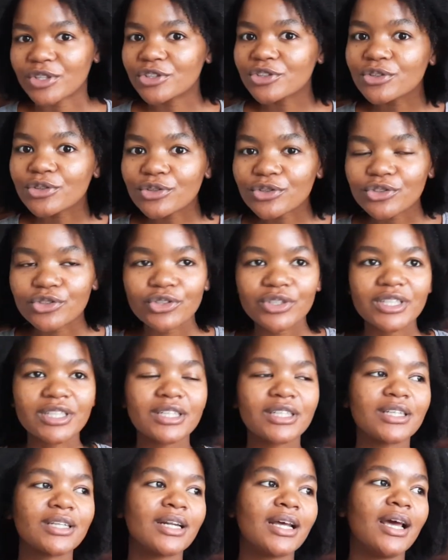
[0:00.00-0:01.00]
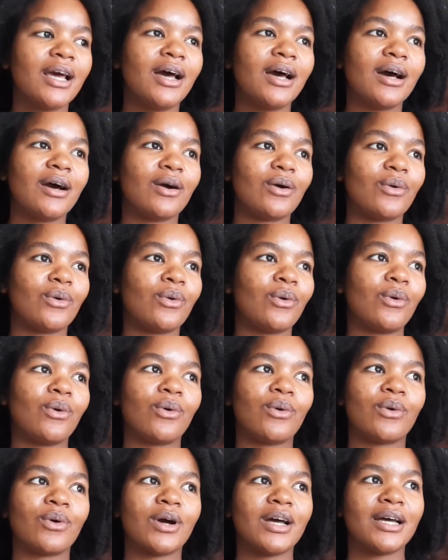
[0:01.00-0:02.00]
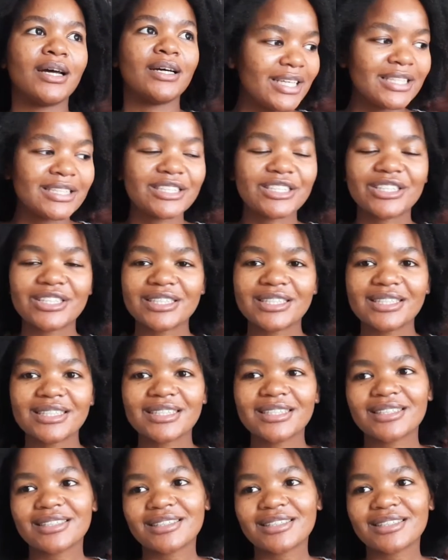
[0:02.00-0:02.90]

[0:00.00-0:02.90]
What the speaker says: children, or it just